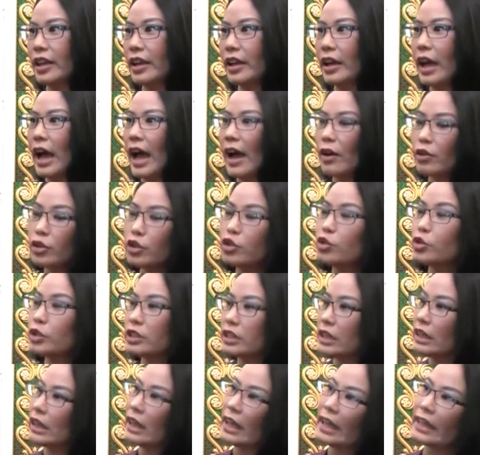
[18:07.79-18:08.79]
Like, how do
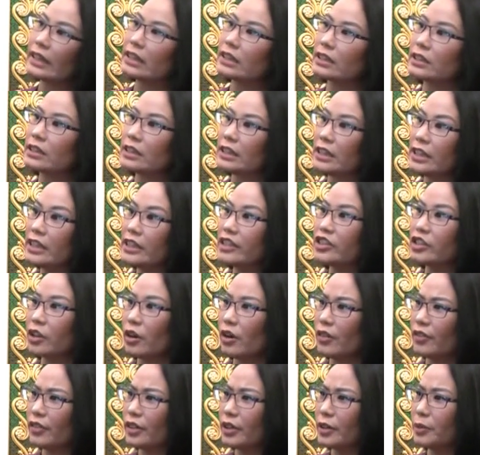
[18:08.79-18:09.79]
you select each
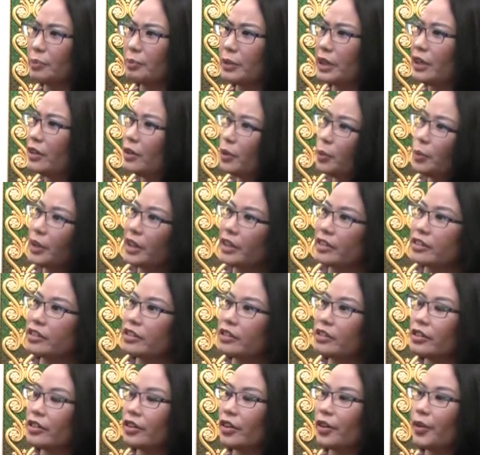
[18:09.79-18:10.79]
of the beetle
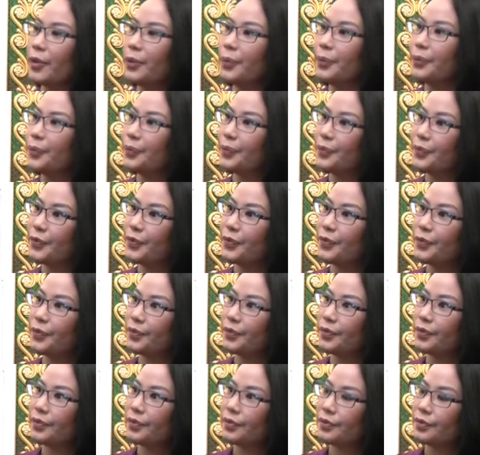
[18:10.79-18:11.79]
wings, do you
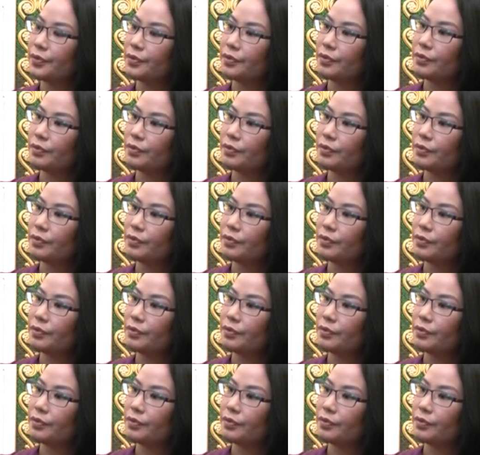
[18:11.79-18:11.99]
know?